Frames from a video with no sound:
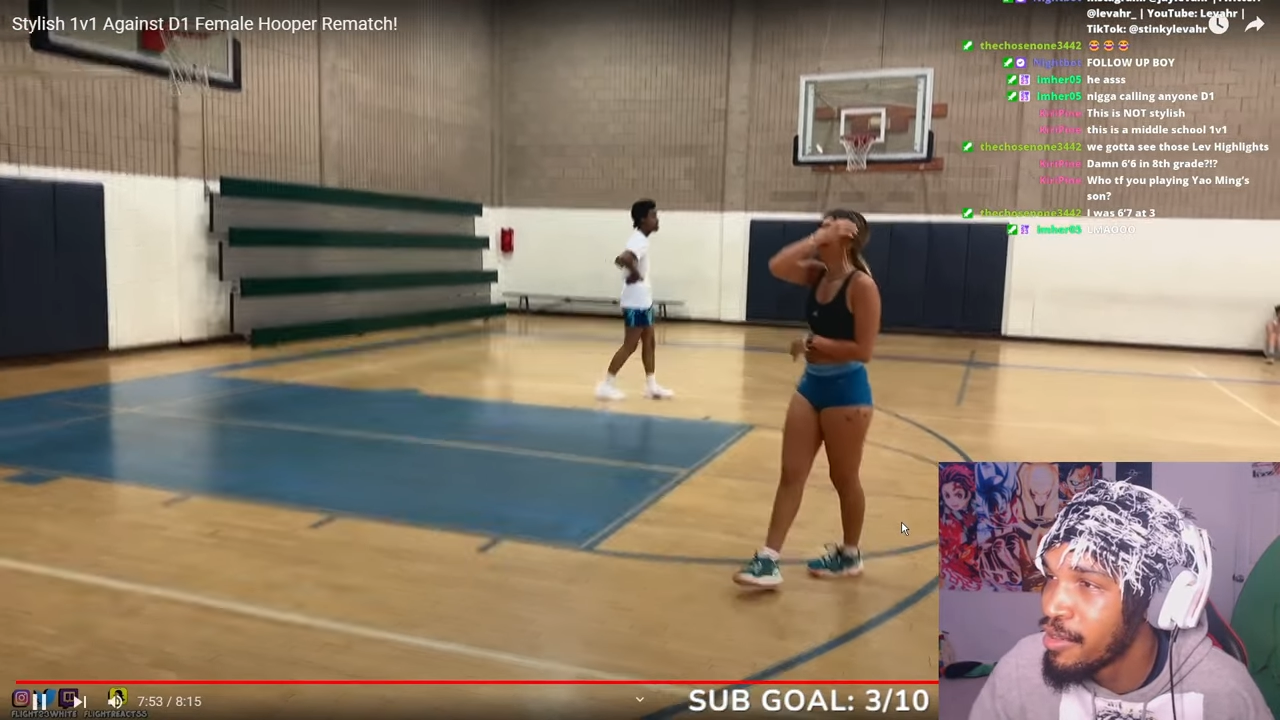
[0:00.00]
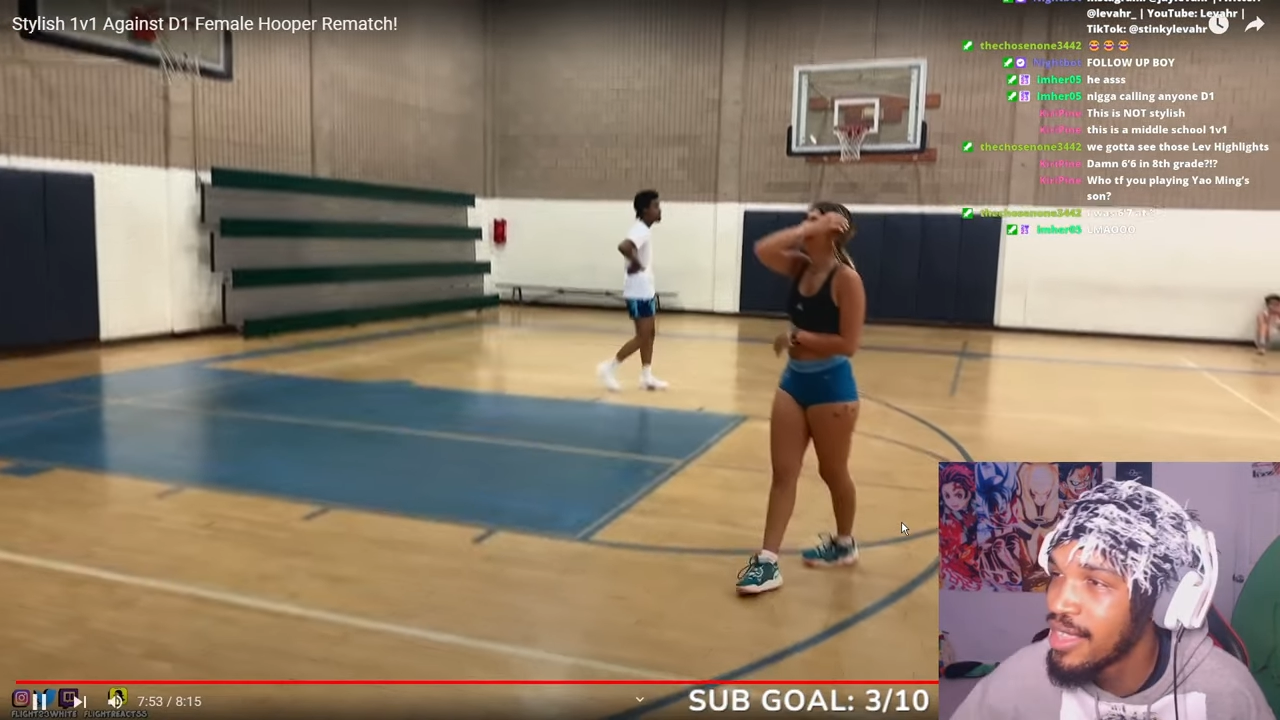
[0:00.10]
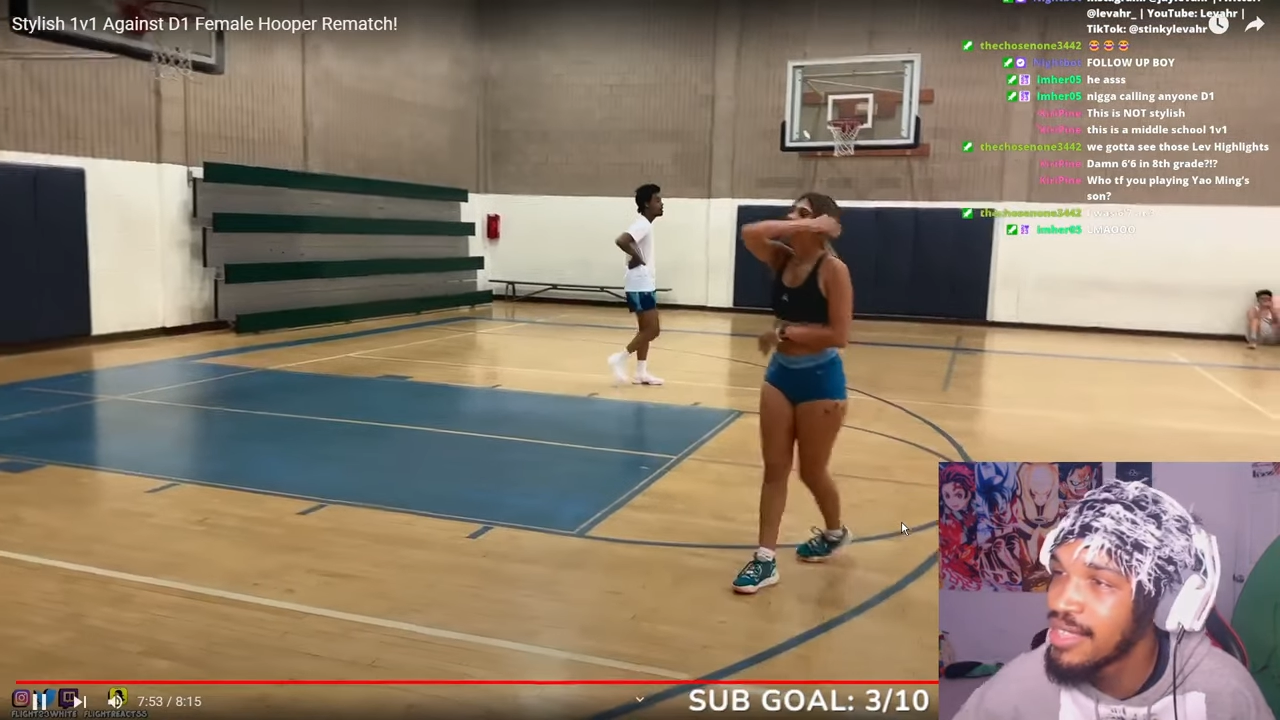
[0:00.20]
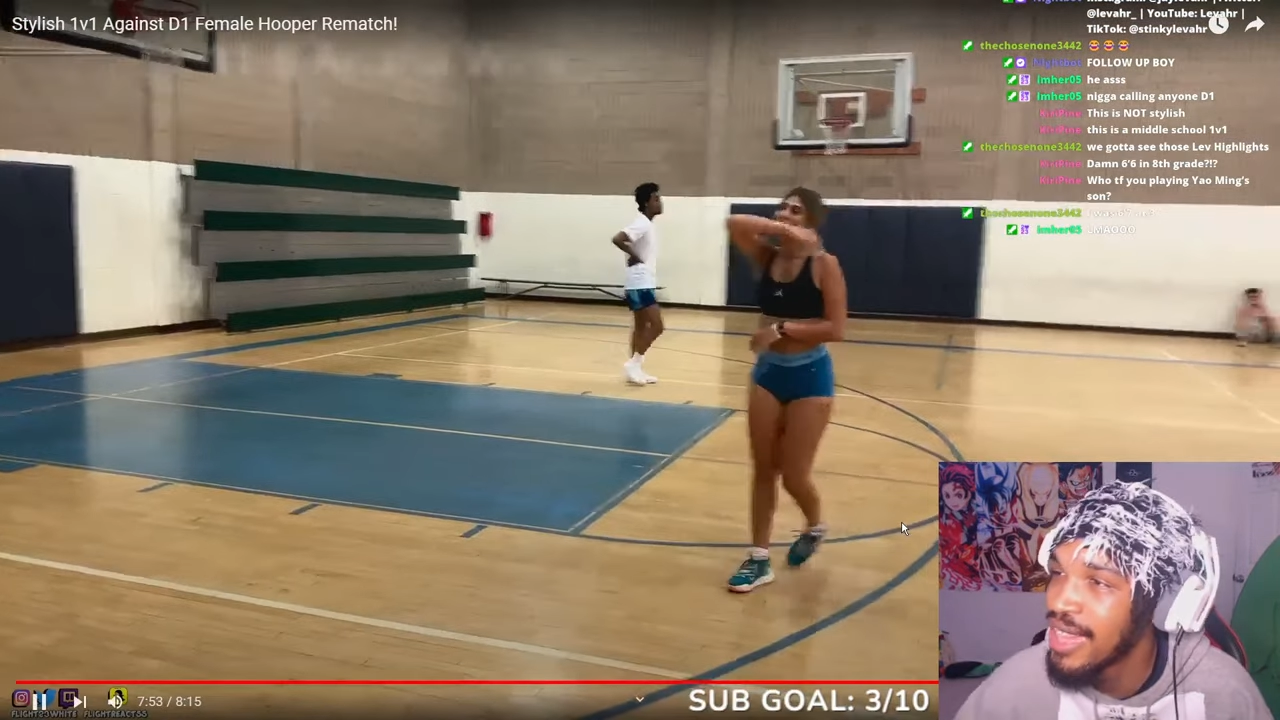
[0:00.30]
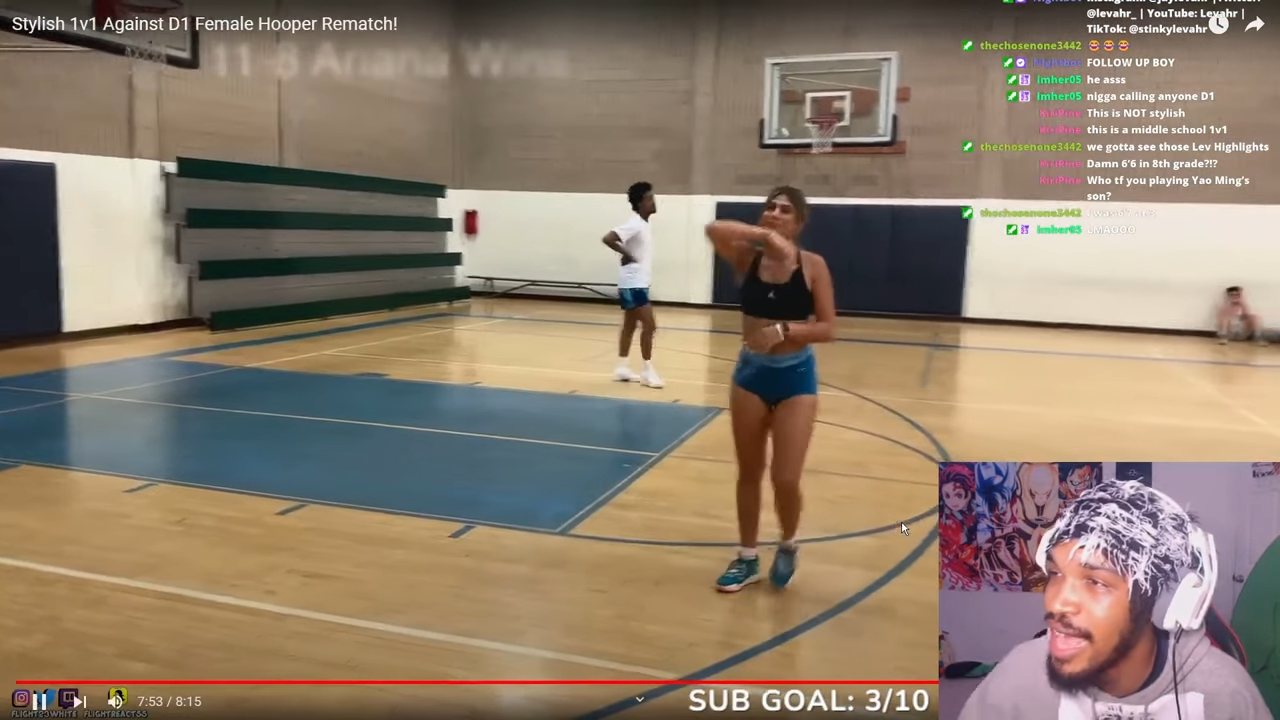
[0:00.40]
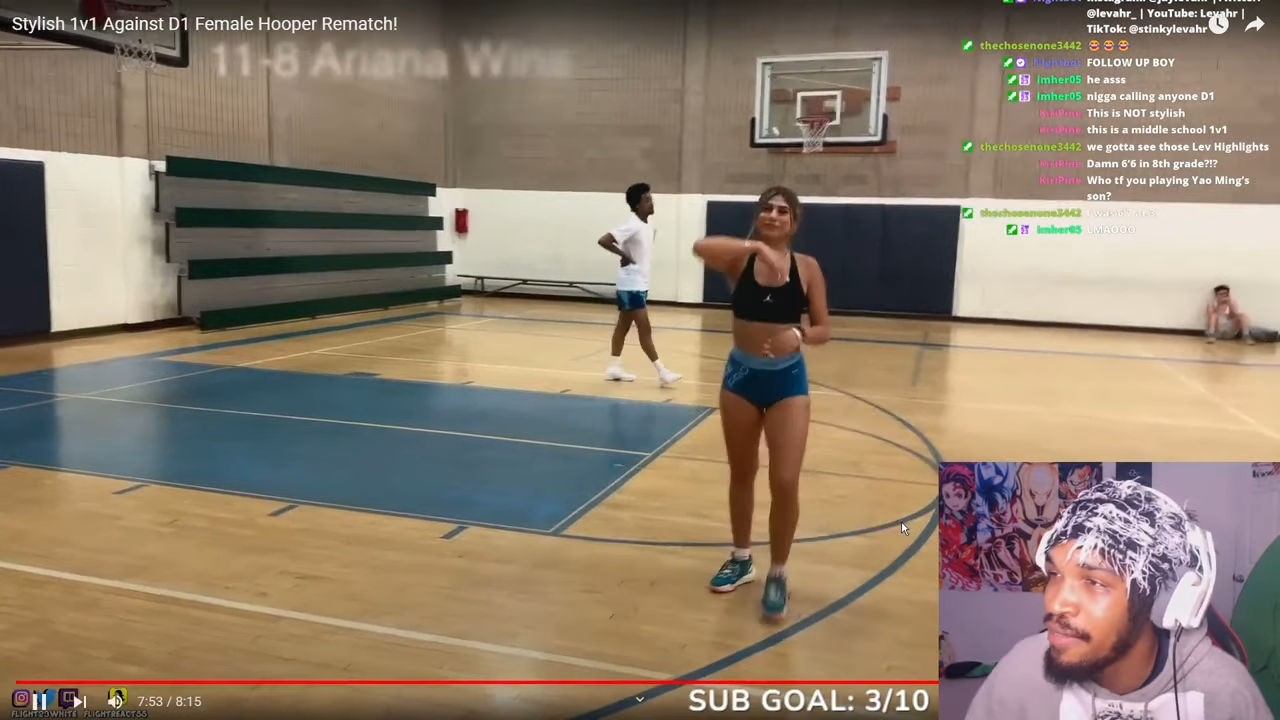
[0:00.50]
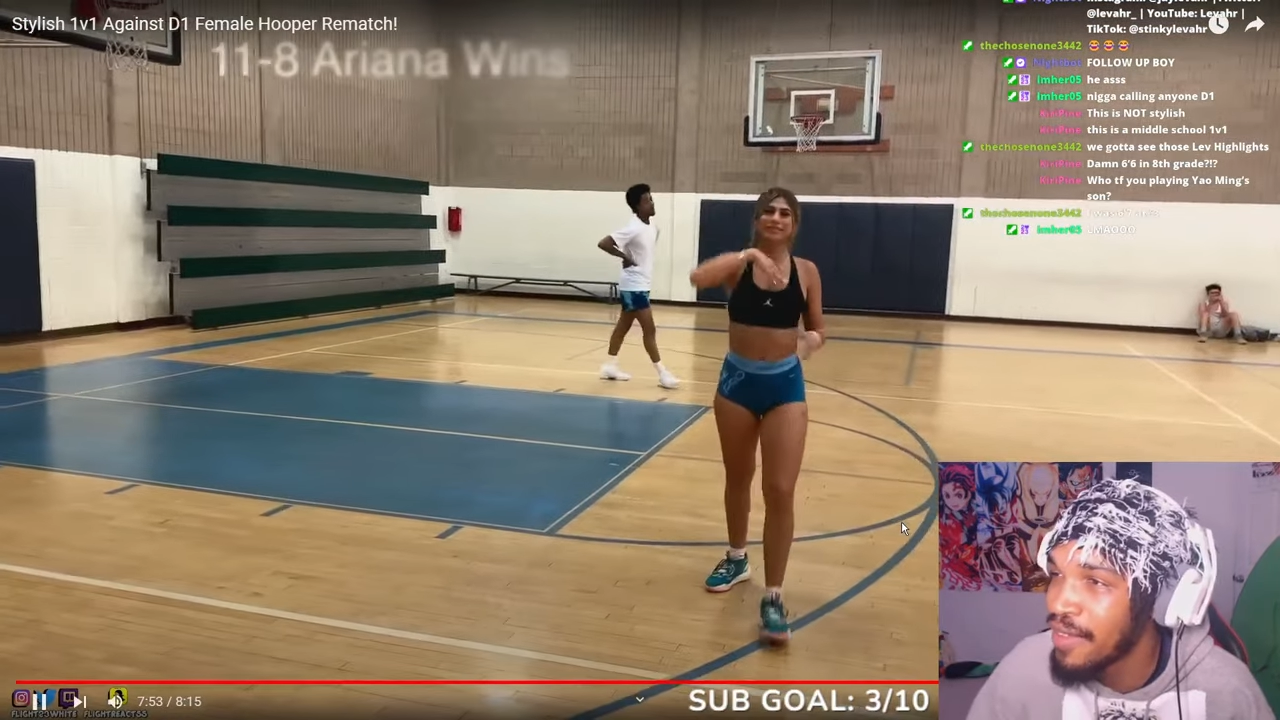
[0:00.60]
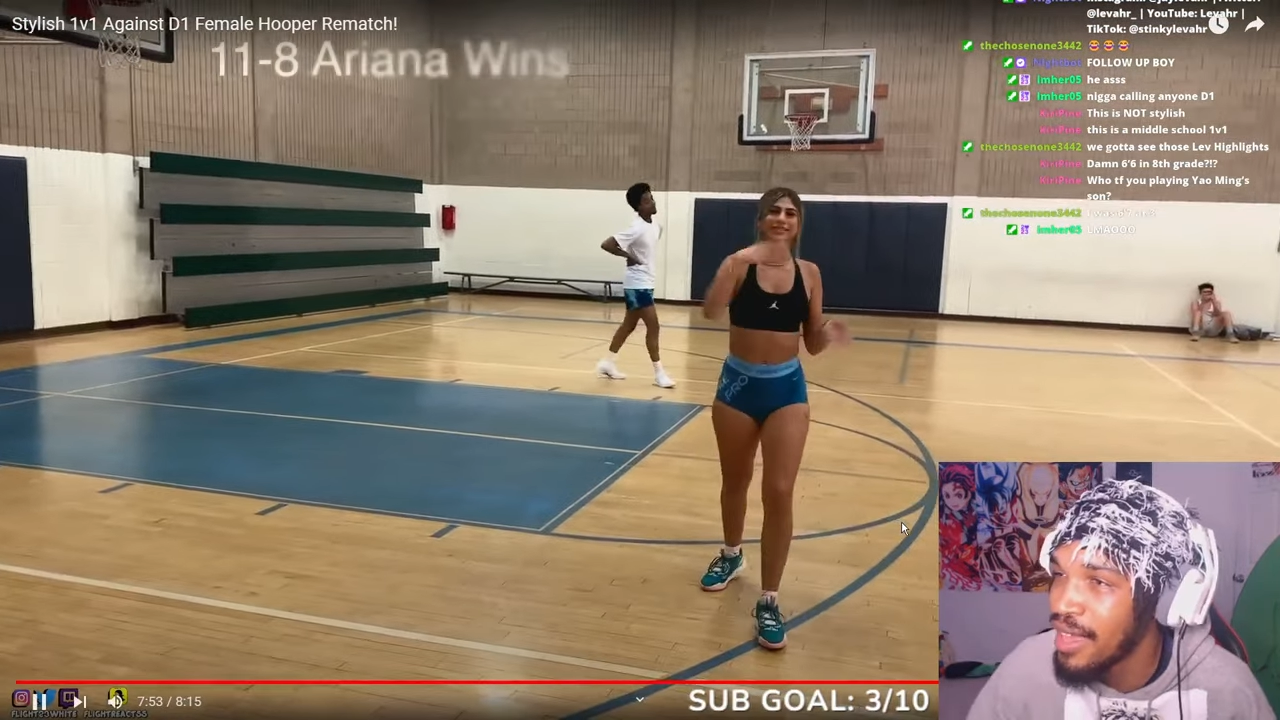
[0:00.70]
She's laughing